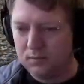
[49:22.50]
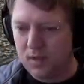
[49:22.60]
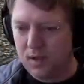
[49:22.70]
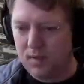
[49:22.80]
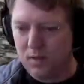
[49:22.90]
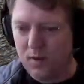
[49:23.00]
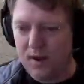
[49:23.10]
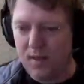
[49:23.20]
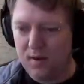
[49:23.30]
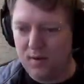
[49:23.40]
In the
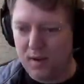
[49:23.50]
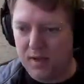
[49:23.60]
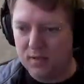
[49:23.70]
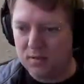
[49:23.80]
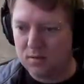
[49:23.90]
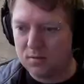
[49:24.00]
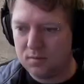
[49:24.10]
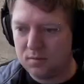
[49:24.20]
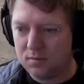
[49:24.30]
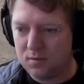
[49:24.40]
way that it does.
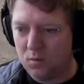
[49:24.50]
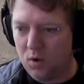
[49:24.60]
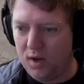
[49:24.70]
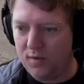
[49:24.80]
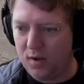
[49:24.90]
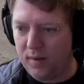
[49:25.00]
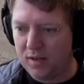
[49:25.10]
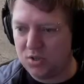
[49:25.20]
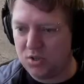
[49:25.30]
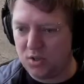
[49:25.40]
Why I've got
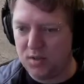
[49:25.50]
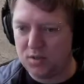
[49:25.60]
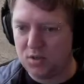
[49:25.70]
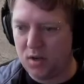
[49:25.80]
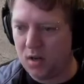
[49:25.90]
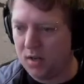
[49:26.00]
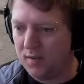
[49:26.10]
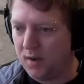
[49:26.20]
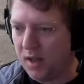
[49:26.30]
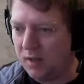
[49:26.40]
passengers on this side, I'll
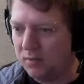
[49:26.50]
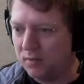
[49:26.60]
never know.